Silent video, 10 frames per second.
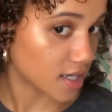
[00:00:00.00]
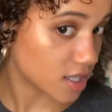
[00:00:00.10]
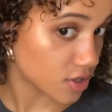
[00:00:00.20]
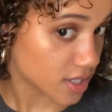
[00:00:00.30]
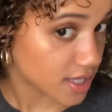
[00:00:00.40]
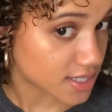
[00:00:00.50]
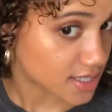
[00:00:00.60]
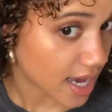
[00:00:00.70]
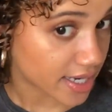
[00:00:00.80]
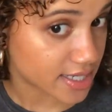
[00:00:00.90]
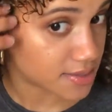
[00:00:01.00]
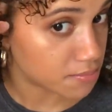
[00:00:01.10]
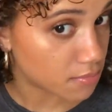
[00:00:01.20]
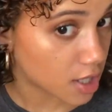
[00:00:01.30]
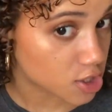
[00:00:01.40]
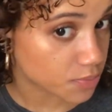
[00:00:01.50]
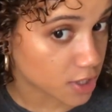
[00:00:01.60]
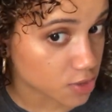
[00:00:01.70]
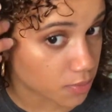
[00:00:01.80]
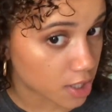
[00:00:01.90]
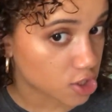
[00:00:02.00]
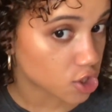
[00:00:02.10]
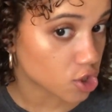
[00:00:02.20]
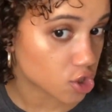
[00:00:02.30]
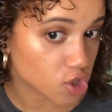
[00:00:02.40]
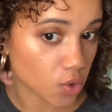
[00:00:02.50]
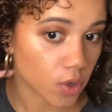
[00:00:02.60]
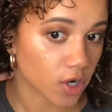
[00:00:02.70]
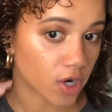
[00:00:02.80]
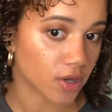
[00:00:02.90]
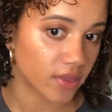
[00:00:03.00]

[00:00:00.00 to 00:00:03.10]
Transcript: clearly this side is much, much, much shorter.